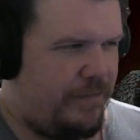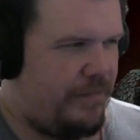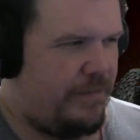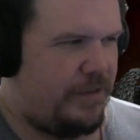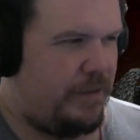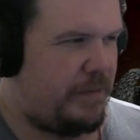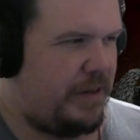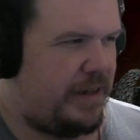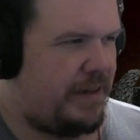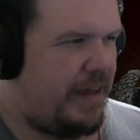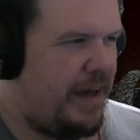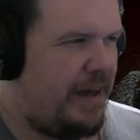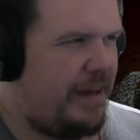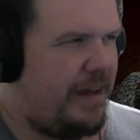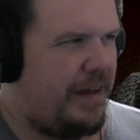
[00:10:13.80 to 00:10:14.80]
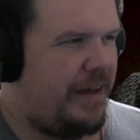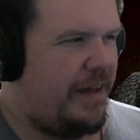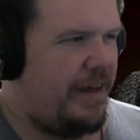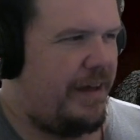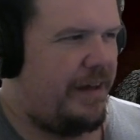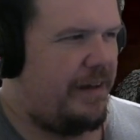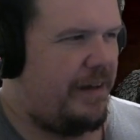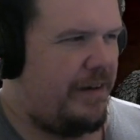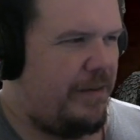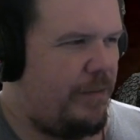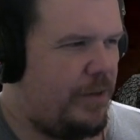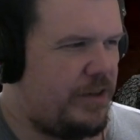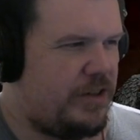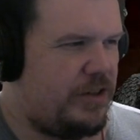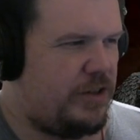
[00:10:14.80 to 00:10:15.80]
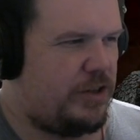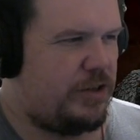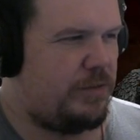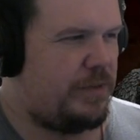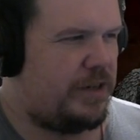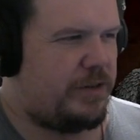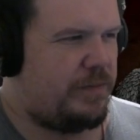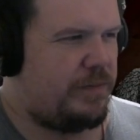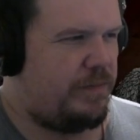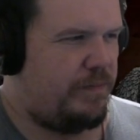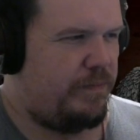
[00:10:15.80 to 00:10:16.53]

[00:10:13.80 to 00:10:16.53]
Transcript: something like that. Wasn't too much